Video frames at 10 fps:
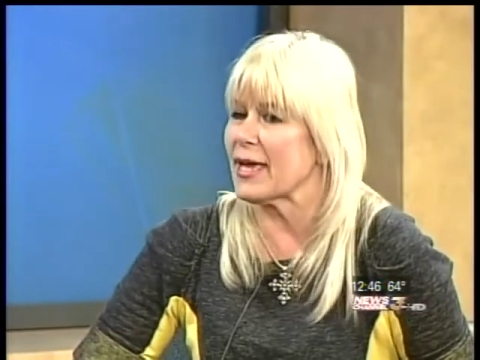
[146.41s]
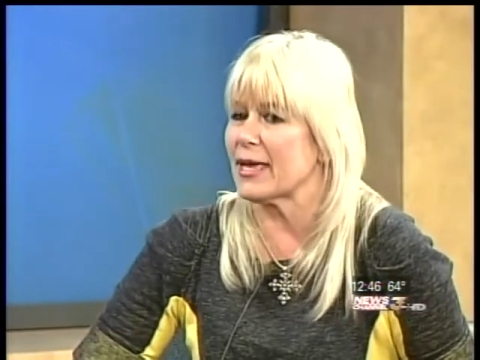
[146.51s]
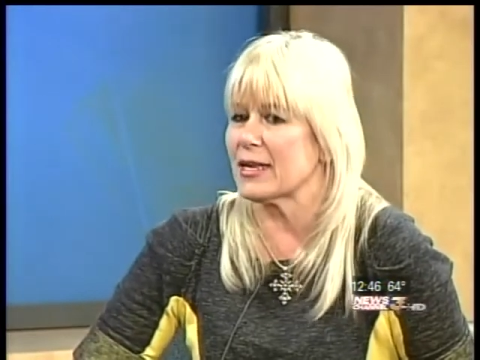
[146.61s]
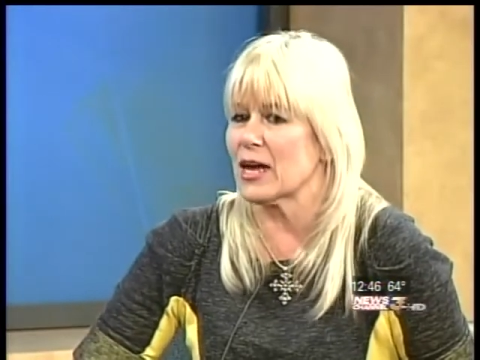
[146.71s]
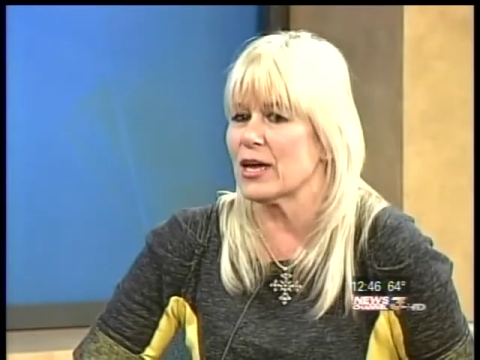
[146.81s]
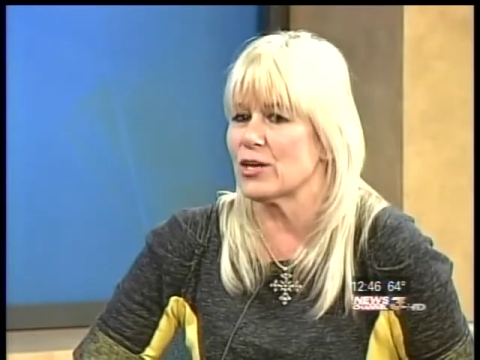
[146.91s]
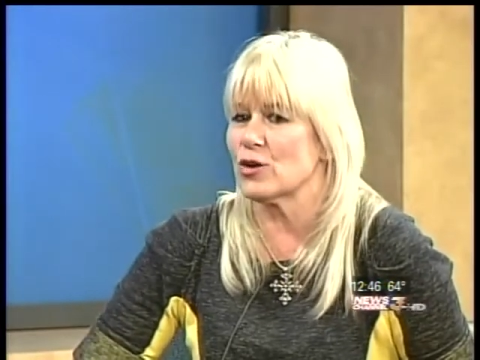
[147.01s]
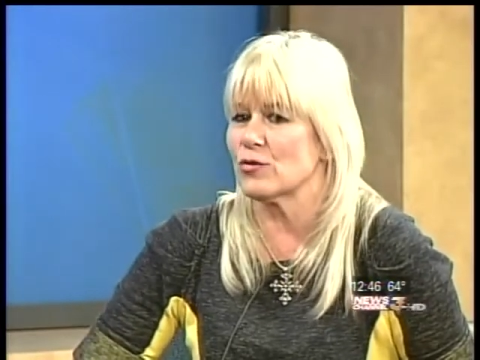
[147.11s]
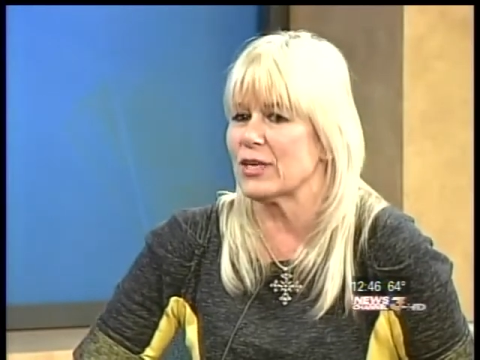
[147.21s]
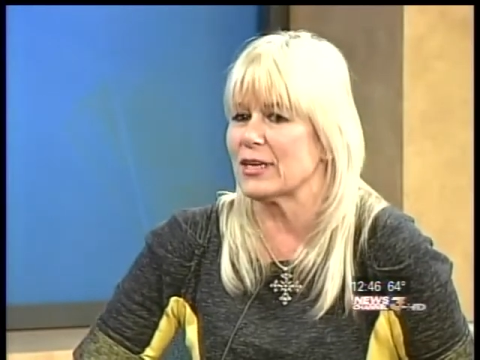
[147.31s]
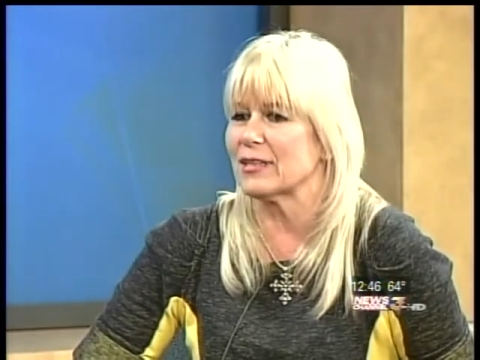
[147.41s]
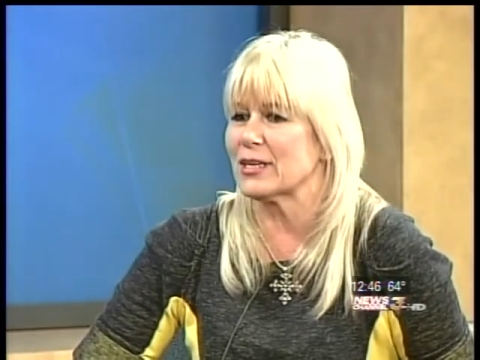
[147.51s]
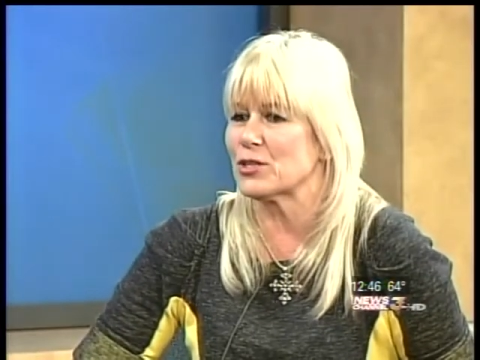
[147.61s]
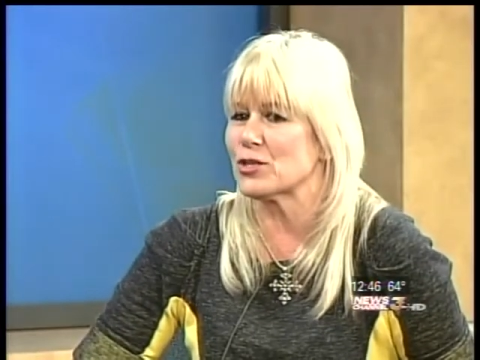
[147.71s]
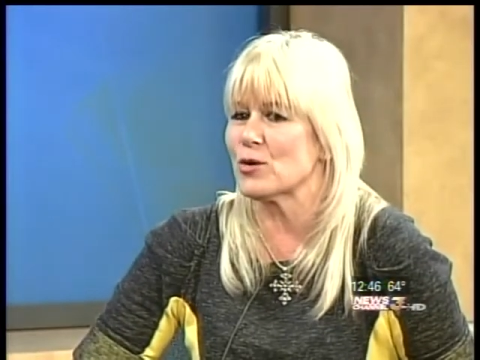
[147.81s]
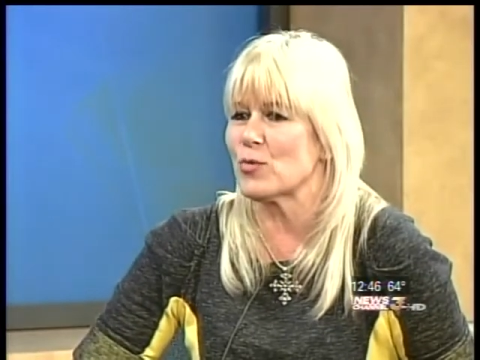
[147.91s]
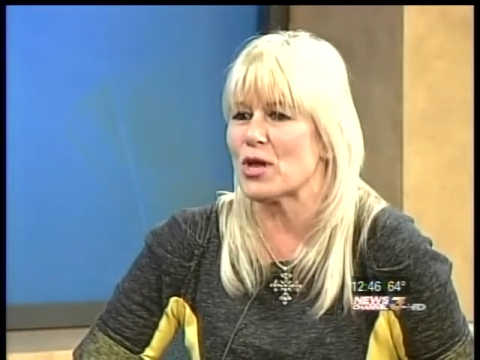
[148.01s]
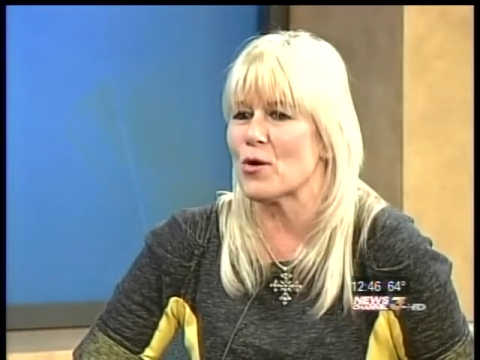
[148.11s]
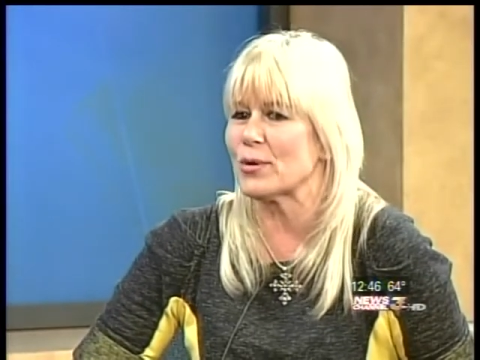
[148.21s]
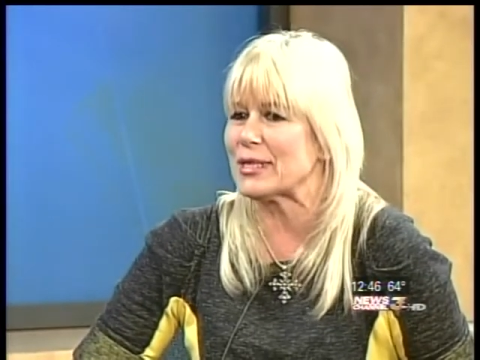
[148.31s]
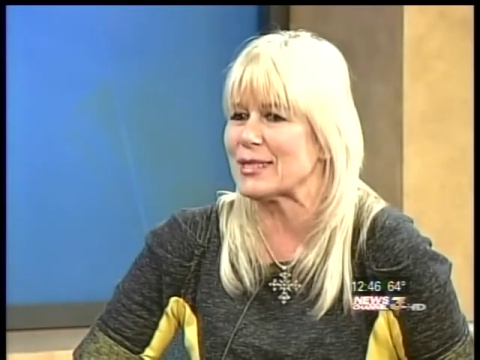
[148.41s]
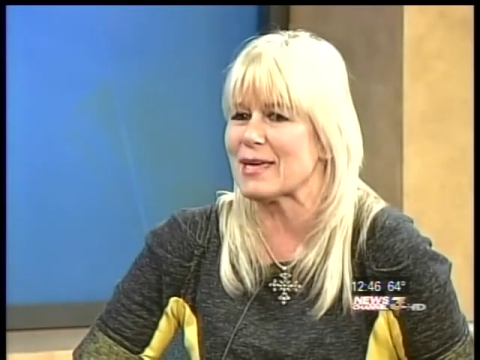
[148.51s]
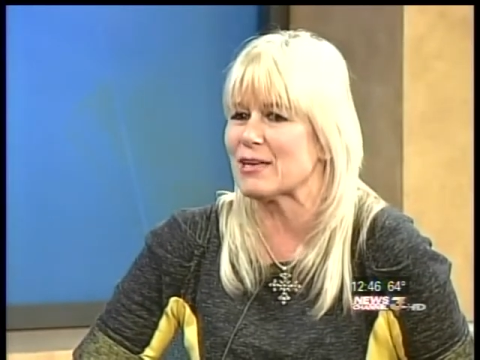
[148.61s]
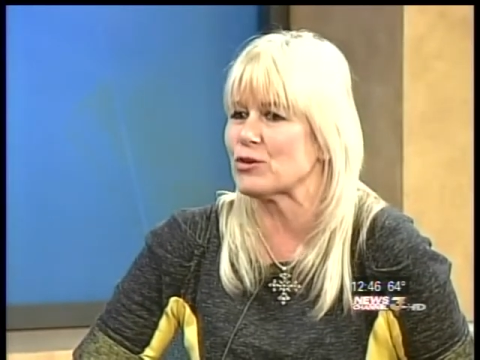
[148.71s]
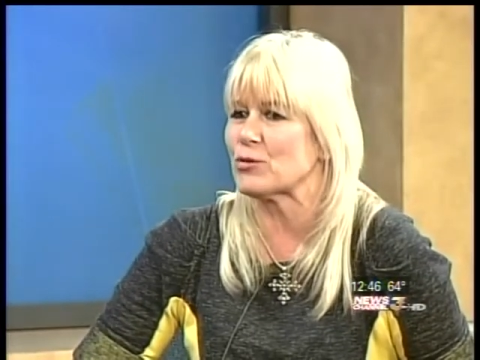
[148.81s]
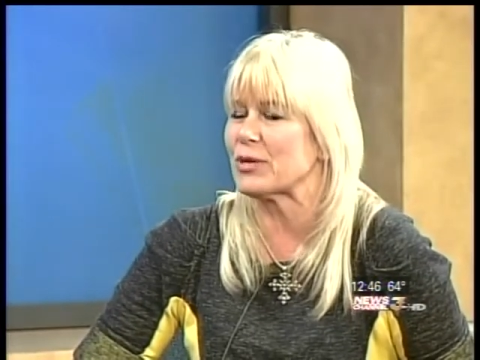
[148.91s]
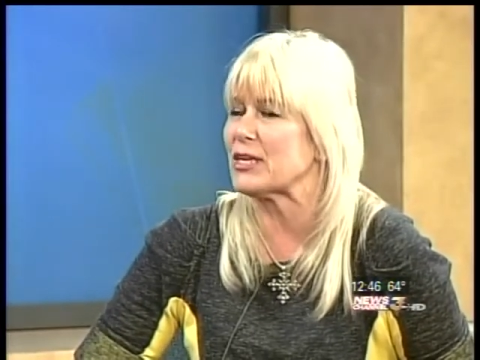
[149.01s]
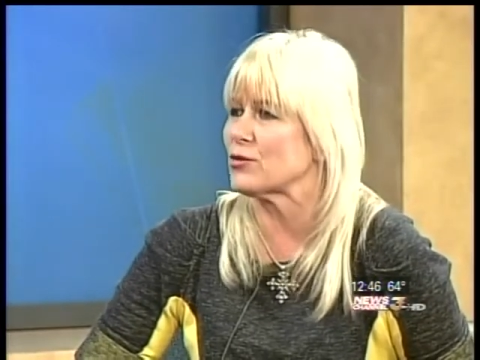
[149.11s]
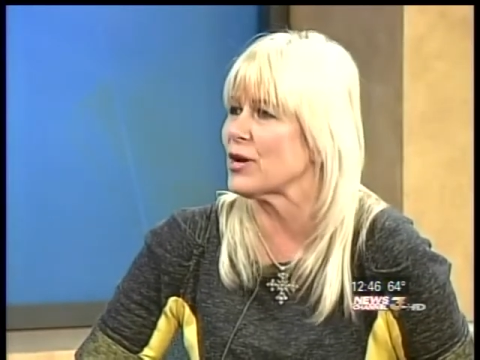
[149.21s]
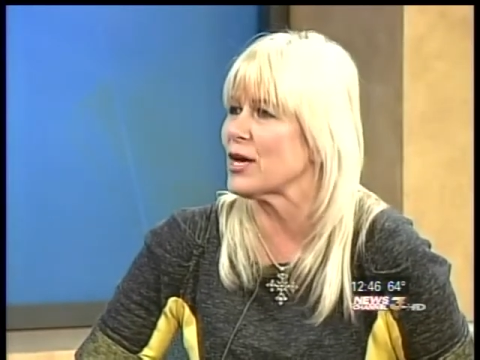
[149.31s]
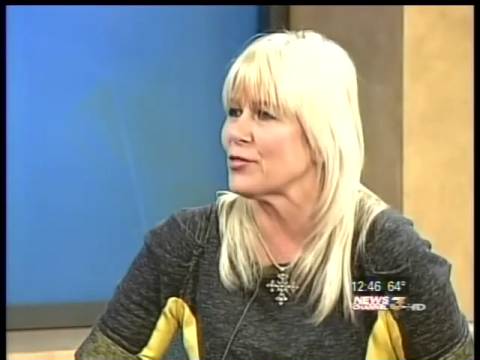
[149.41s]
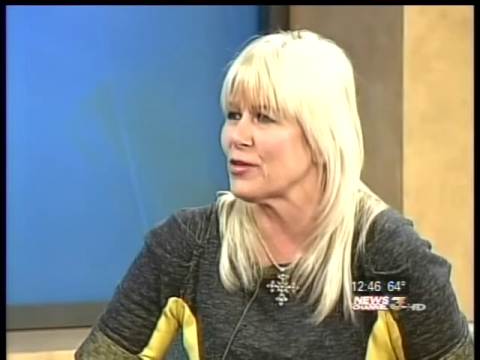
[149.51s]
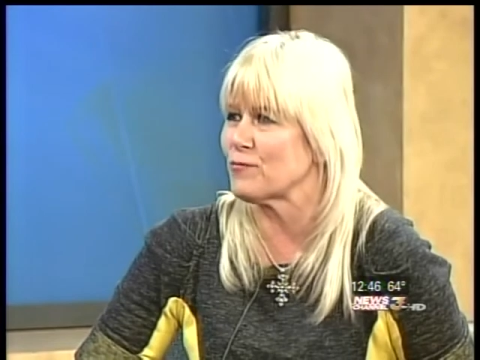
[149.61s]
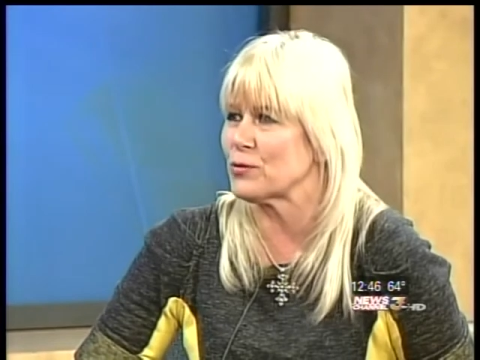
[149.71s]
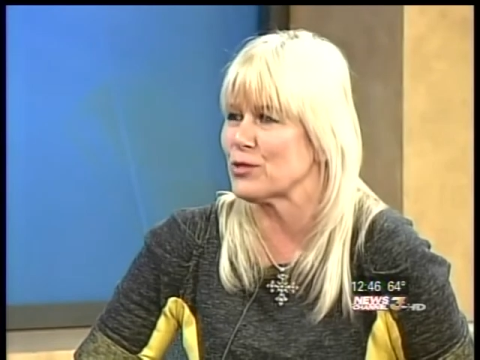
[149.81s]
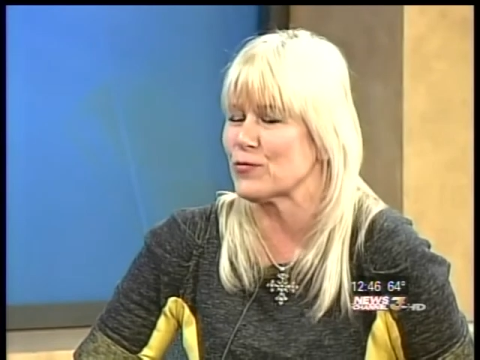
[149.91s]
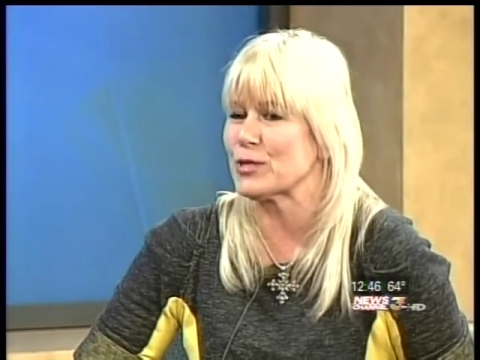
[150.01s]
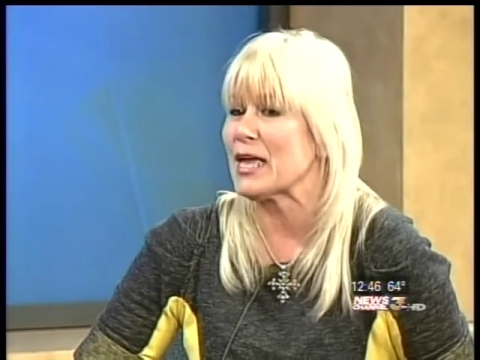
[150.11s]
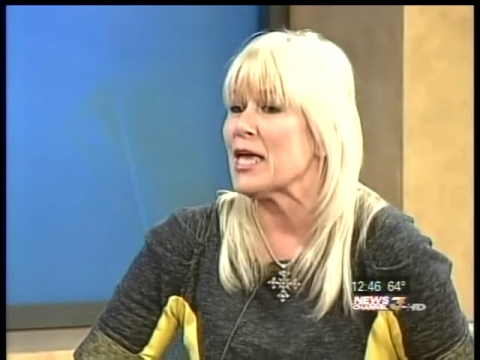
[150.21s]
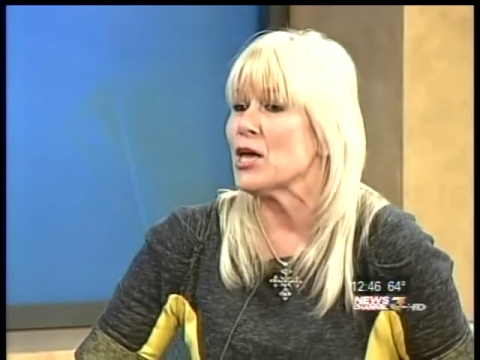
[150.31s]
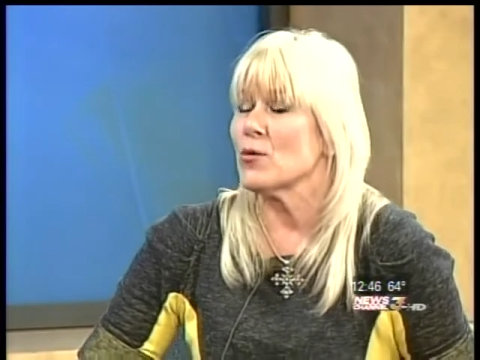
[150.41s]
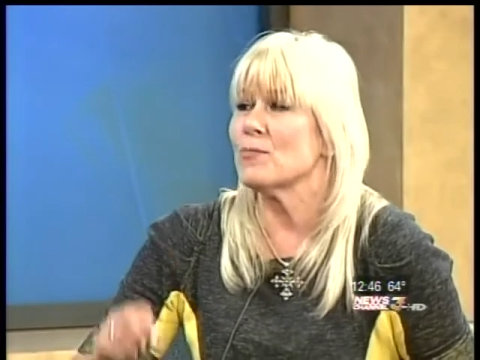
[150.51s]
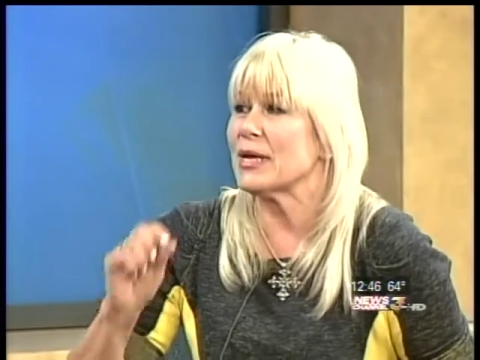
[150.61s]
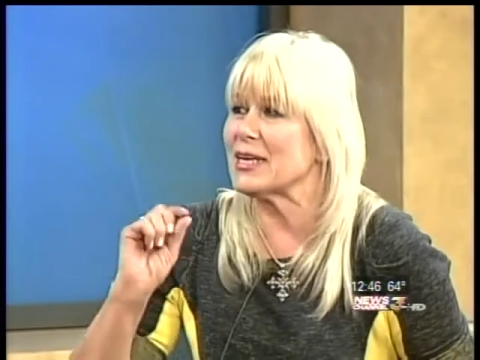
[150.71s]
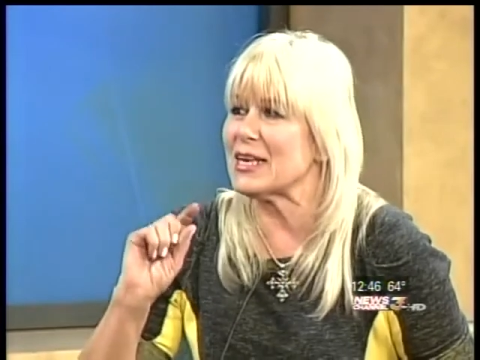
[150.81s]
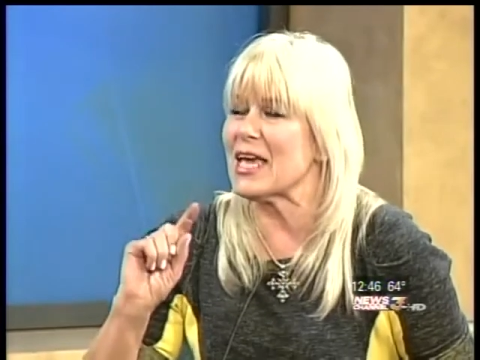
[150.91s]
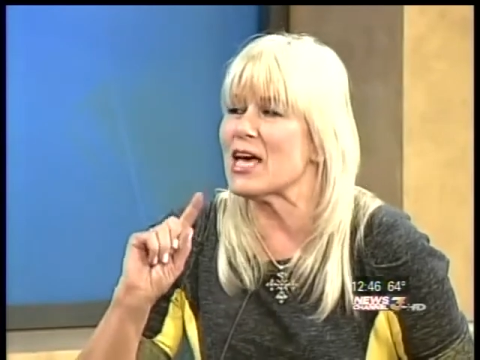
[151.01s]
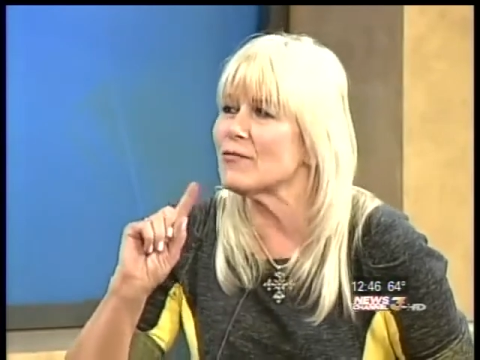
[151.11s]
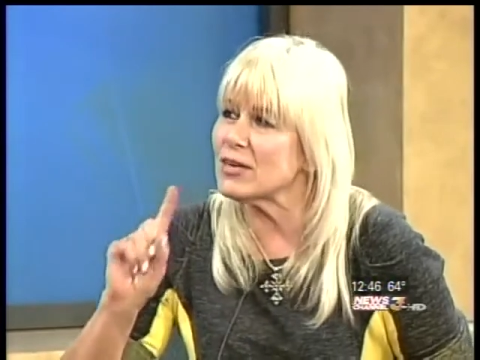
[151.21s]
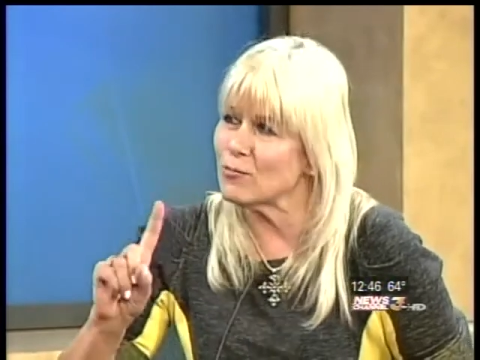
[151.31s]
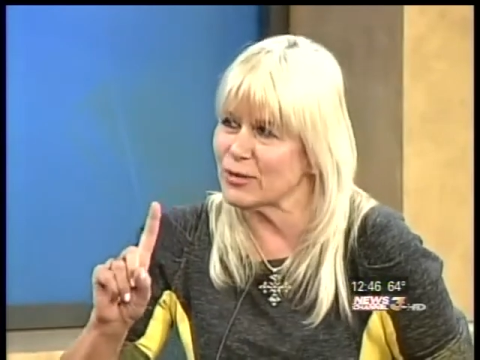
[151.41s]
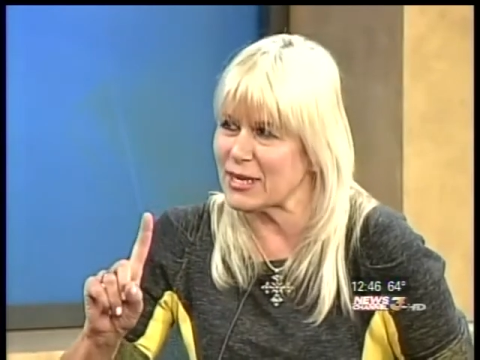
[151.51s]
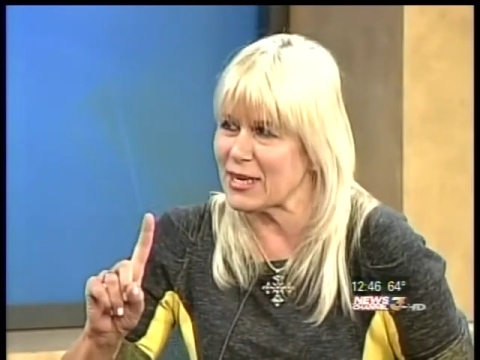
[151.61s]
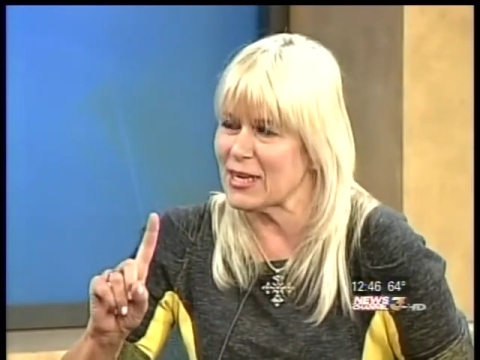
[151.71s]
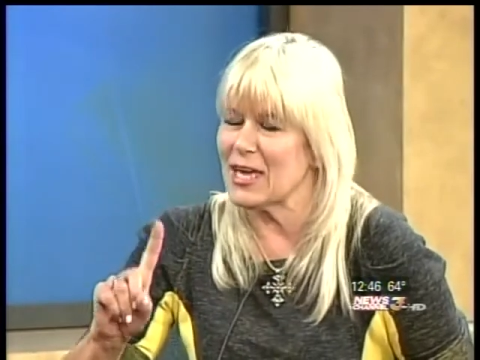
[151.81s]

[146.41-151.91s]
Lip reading: and I know that at lunchtime we always say, you know, eat your healthy foods first, but inevitably,